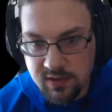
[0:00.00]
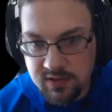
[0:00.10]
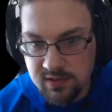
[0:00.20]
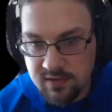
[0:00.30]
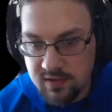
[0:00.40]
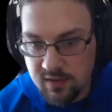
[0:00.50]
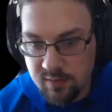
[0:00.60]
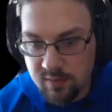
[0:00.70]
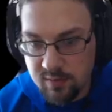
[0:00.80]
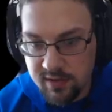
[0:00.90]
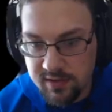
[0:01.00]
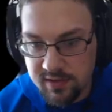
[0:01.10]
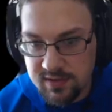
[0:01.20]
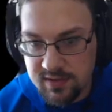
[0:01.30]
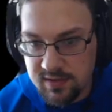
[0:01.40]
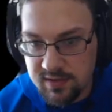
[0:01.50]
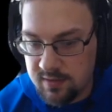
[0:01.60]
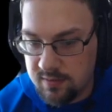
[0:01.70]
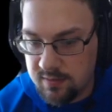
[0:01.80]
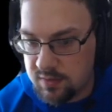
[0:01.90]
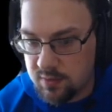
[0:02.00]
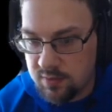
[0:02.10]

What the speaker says: to the other players. Much more than